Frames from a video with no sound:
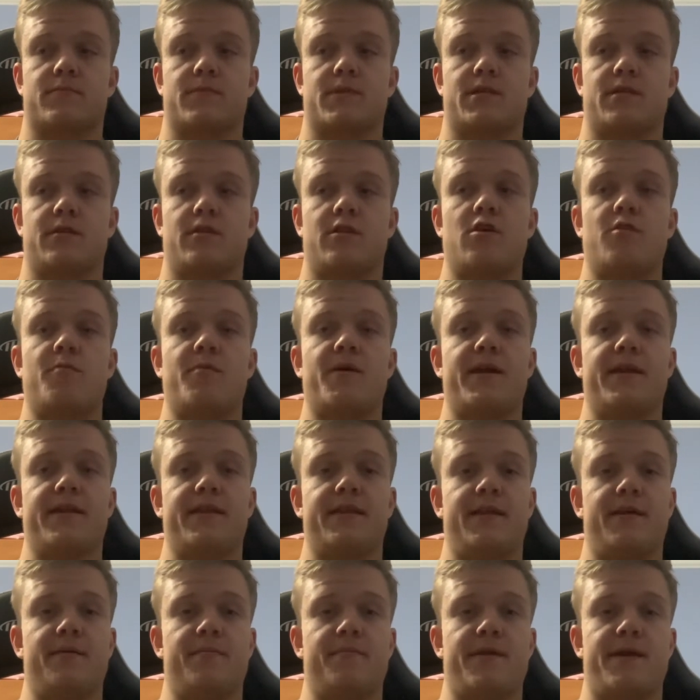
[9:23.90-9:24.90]
Nobody
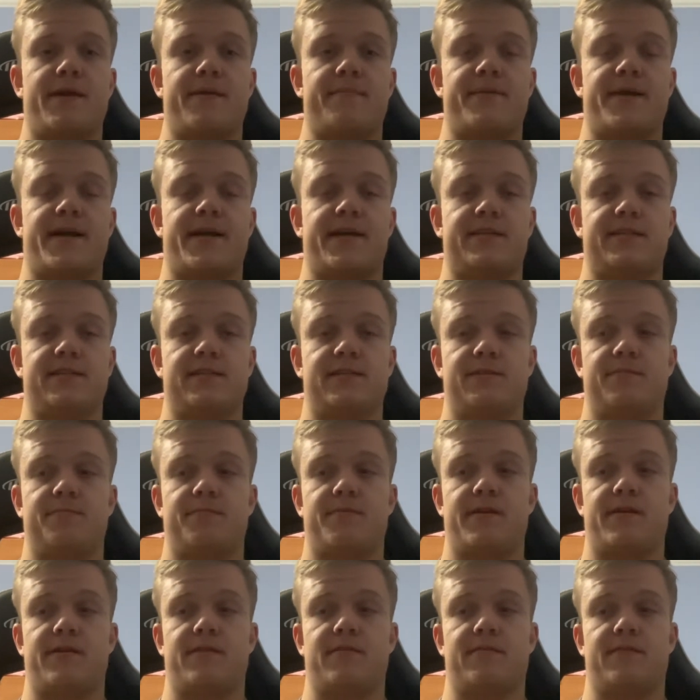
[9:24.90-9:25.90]
in the NBA passes
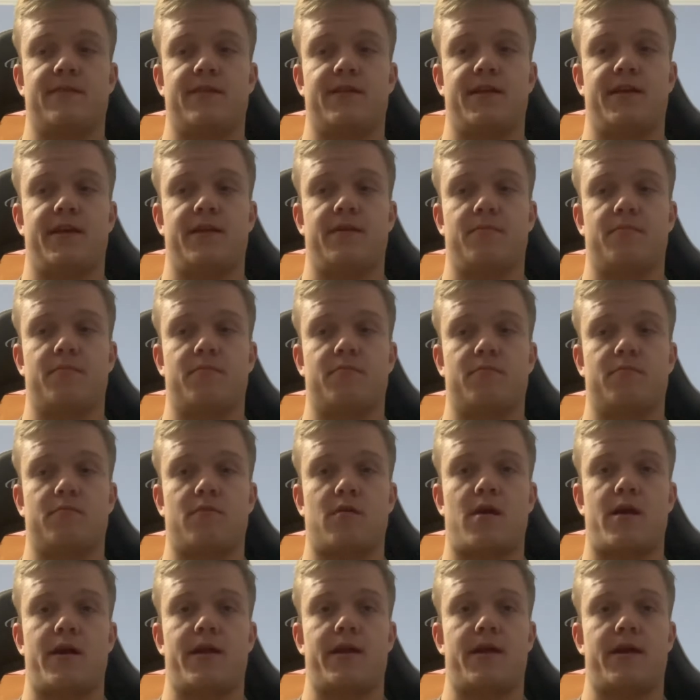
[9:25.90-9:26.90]
better than him
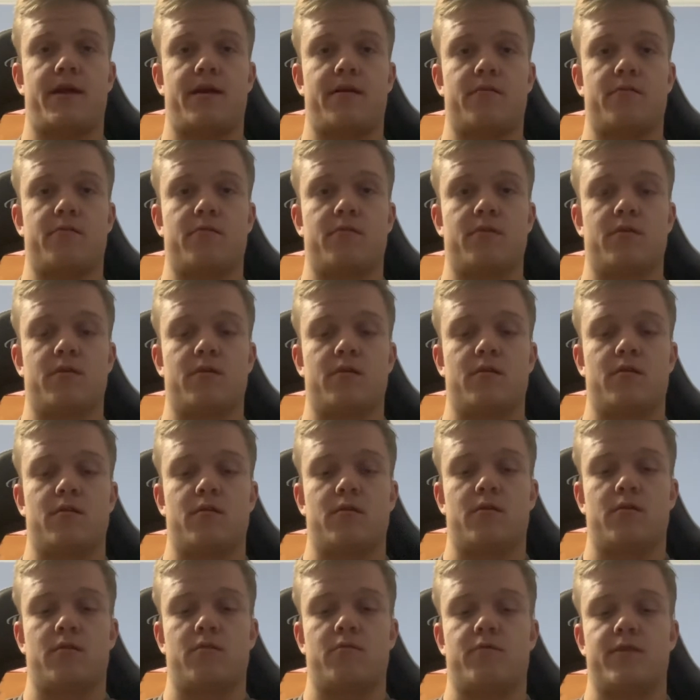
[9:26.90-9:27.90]
right now.
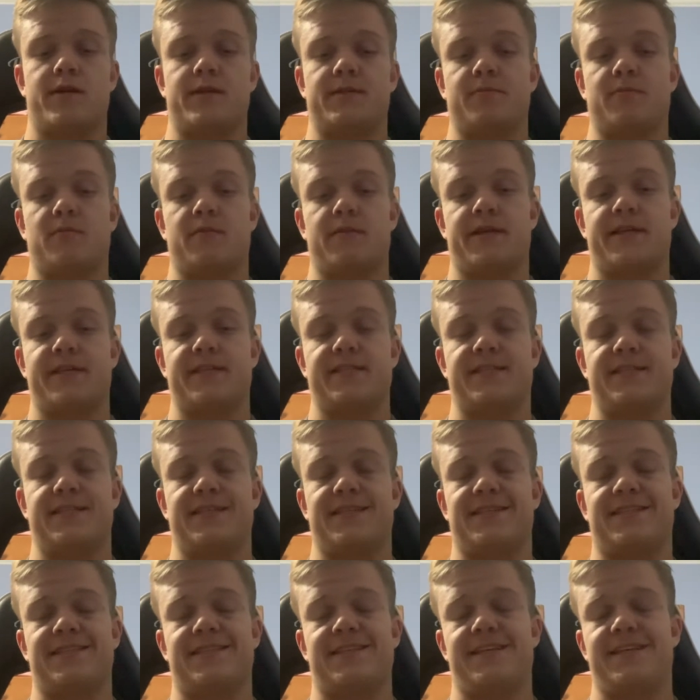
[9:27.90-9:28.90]
Westbrook gets his
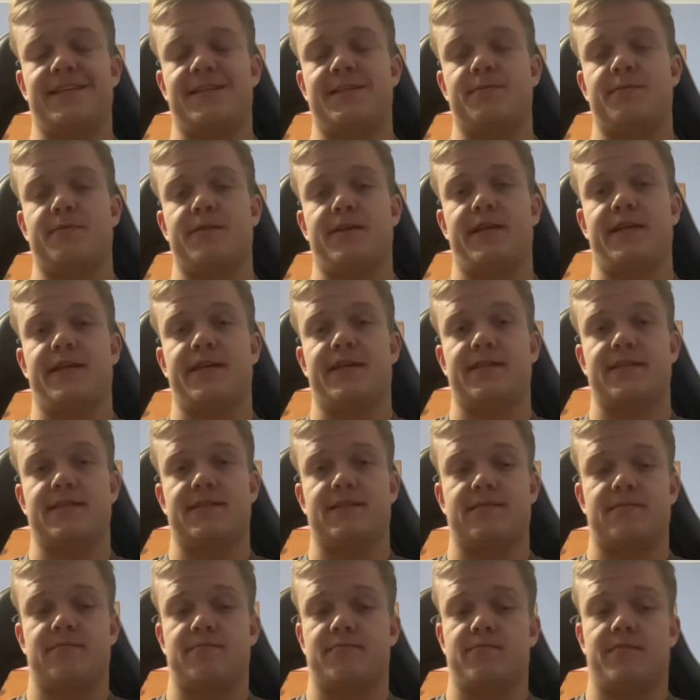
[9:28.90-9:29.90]
assists, but
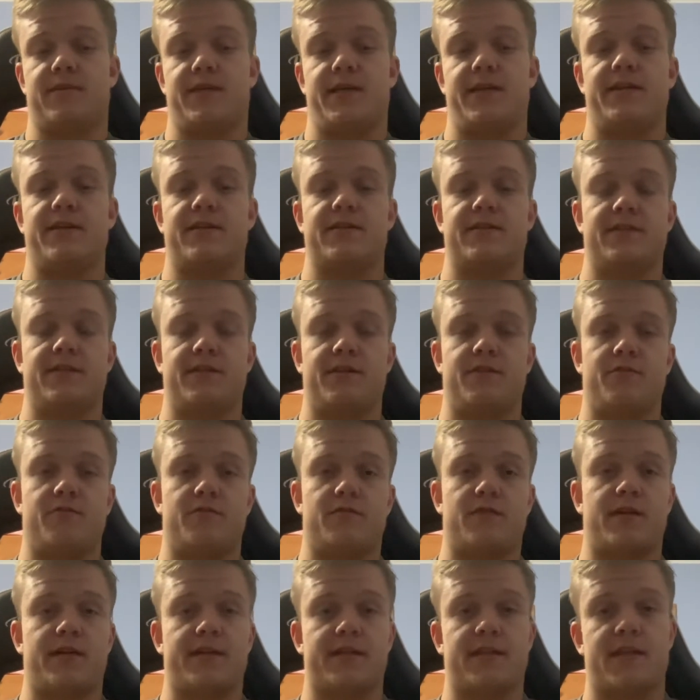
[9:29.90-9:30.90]
he doesn't do
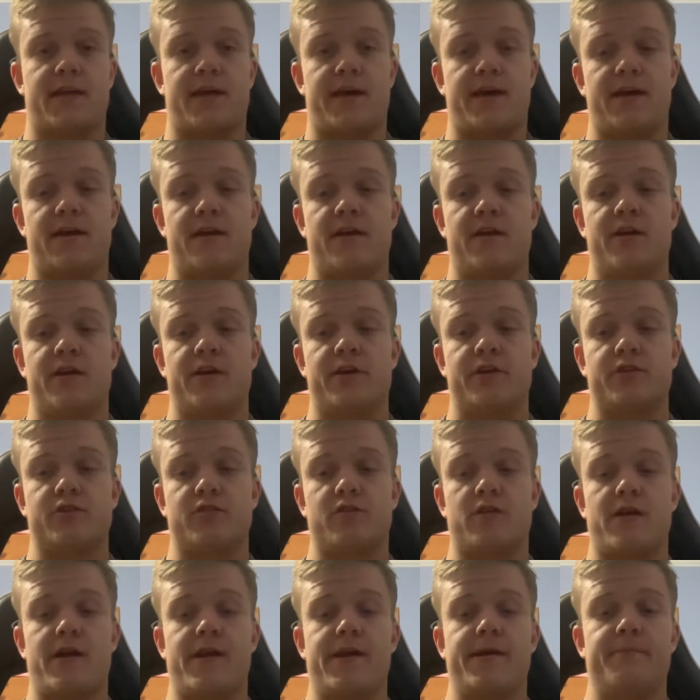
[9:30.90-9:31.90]
it like that.
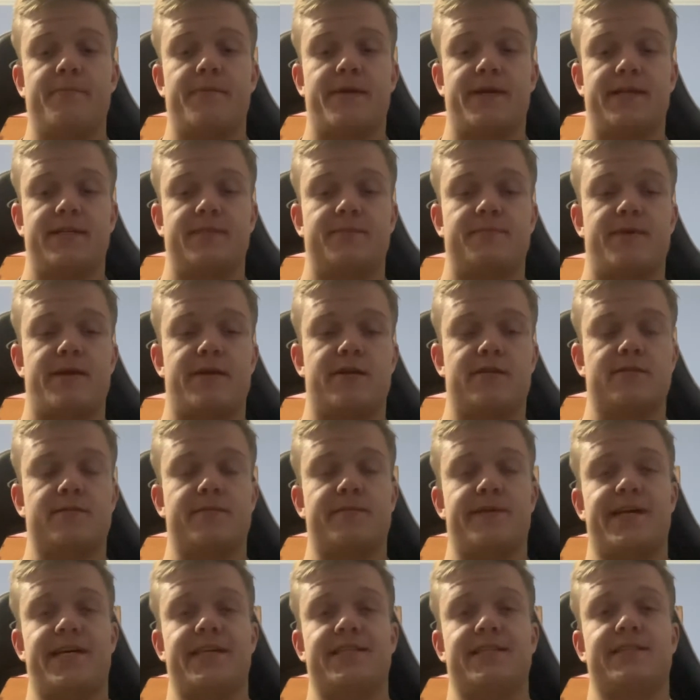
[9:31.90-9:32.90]
Trae makes bounce
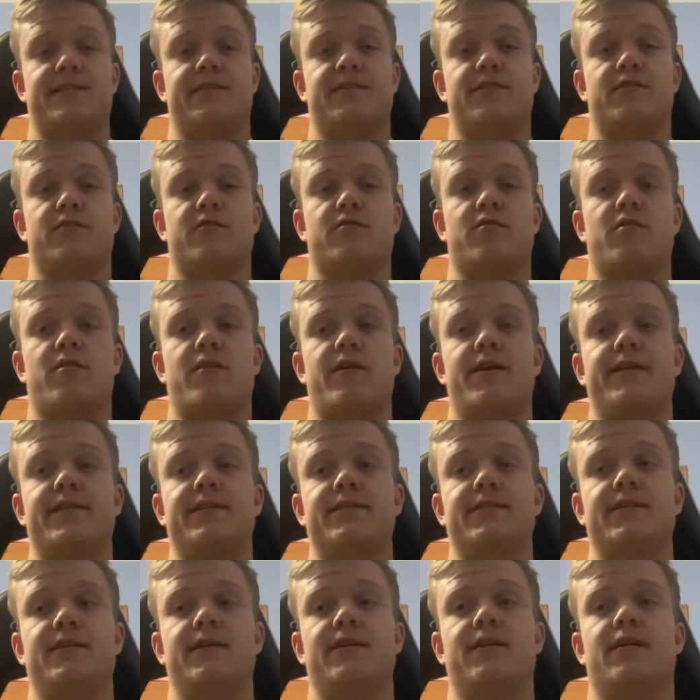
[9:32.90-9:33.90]
passes that are
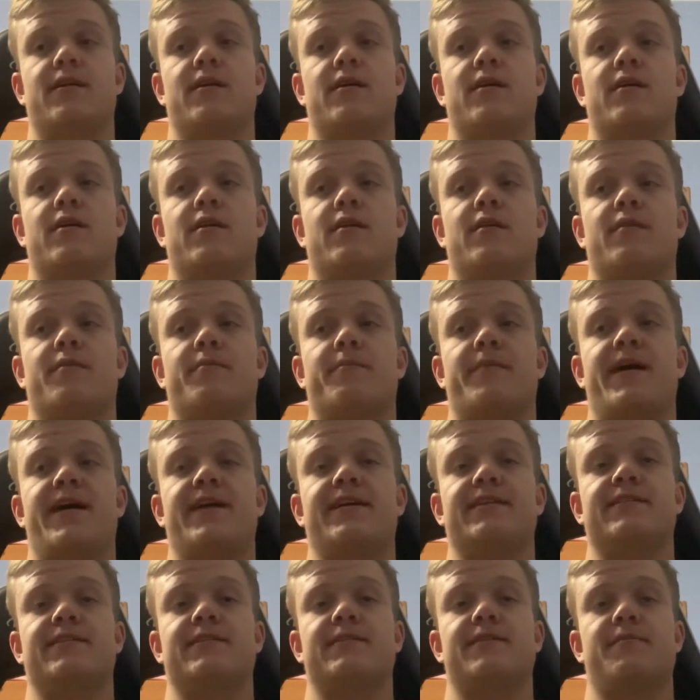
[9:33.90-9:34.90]
crazy.
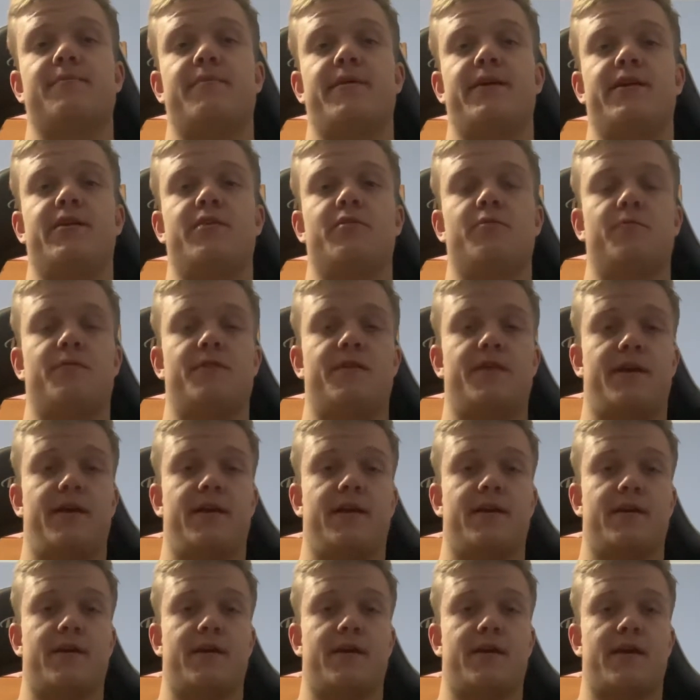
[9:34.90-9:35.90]
Passes that make you
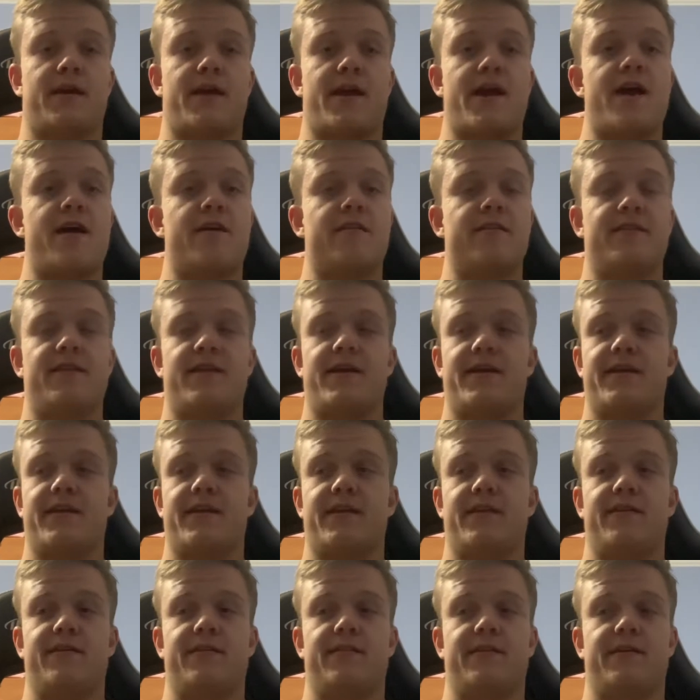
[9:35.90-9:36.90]
think, how did that
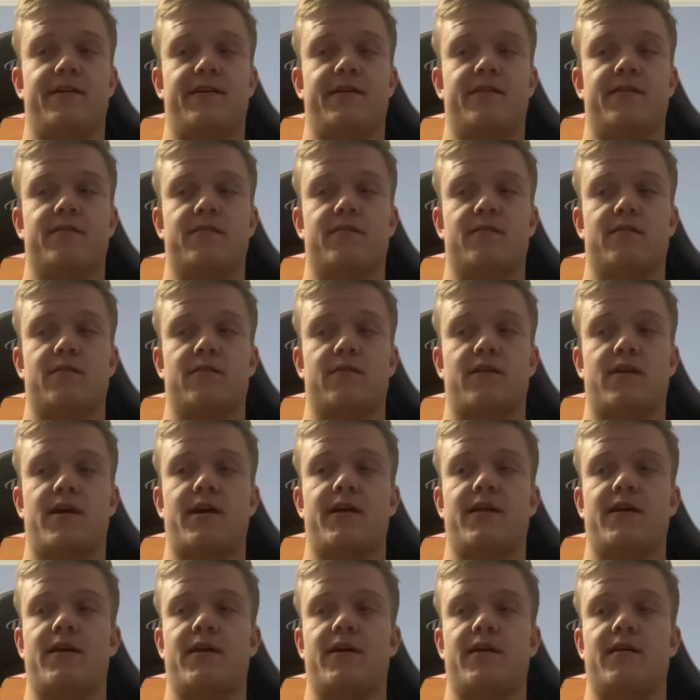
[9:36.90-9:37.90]
get in there?
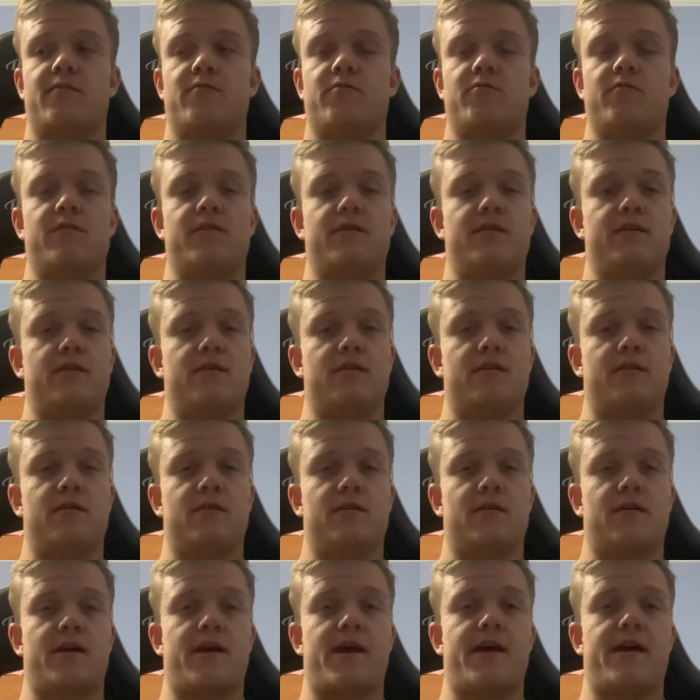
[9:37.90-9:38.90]
What?
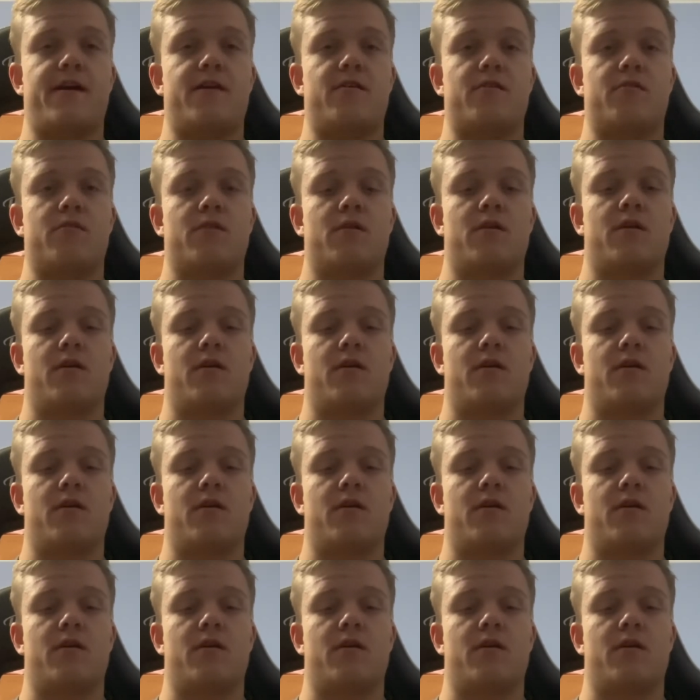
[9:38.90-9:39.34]
How?